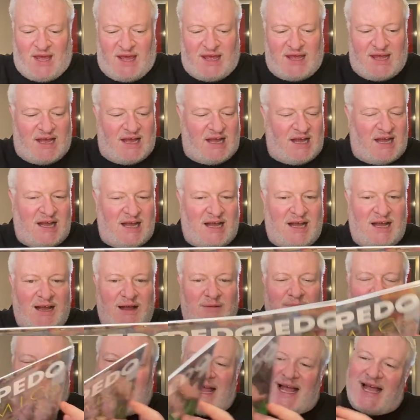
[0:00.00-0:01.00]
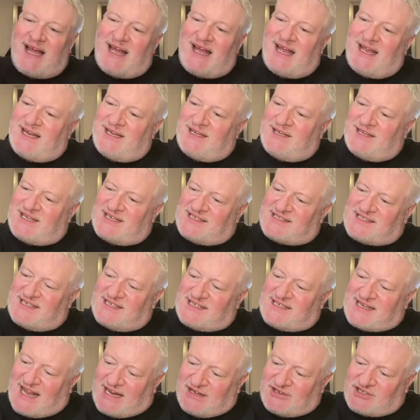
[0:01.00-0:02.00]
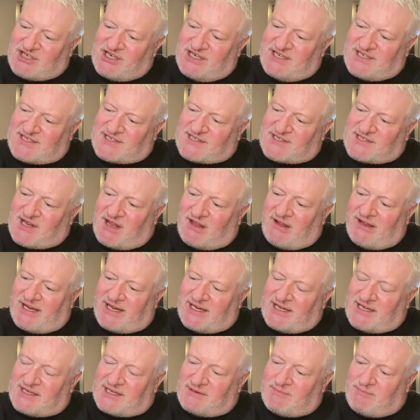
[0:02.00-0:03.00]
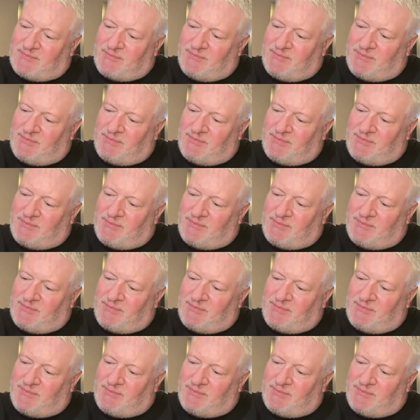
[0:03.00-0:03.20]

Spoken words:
And this is actually signed